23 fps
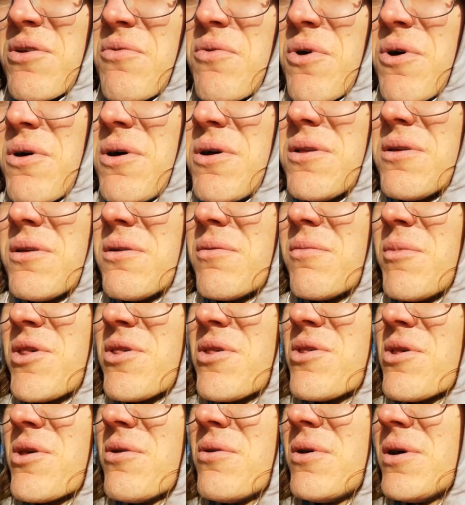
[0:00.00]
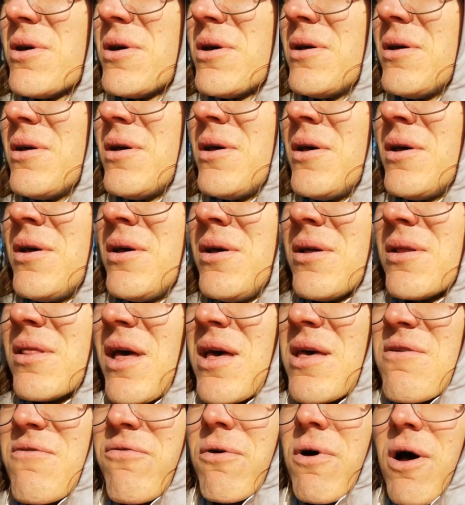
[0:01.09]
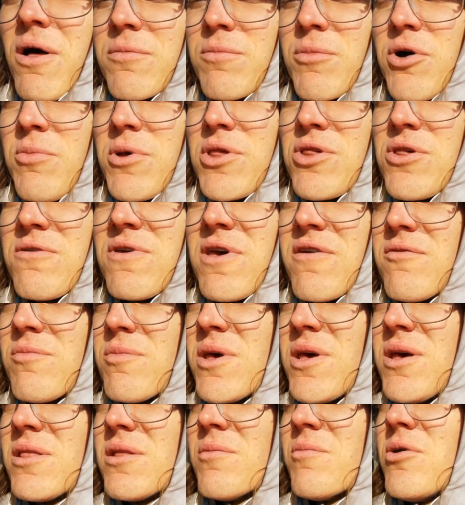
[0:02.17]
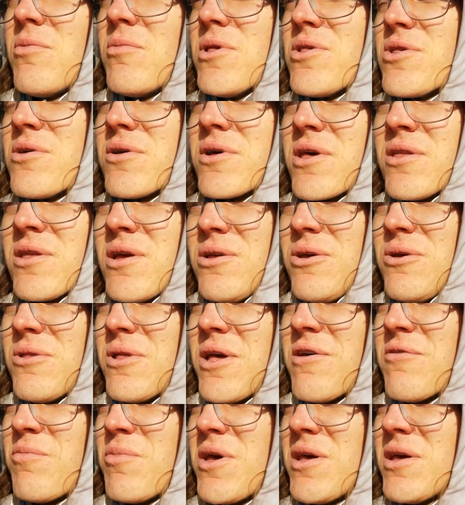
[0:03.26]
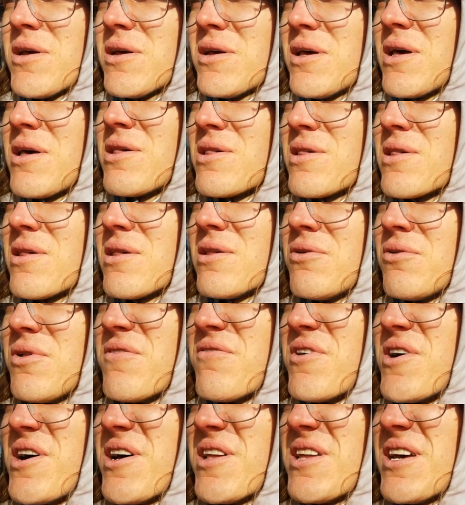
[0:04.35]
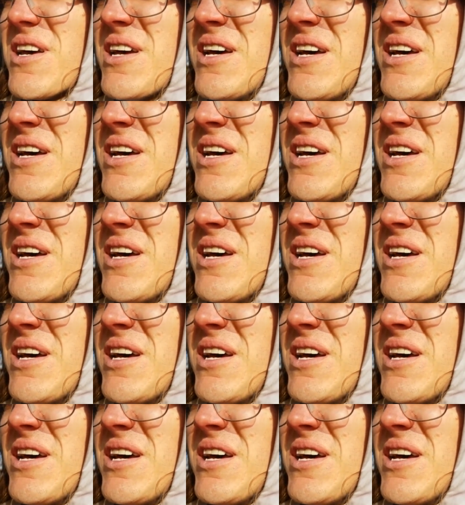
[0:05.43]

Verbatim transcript: of the world misses you, thank you for all the moments you've given me and the moments you'll continue to give me as you live on.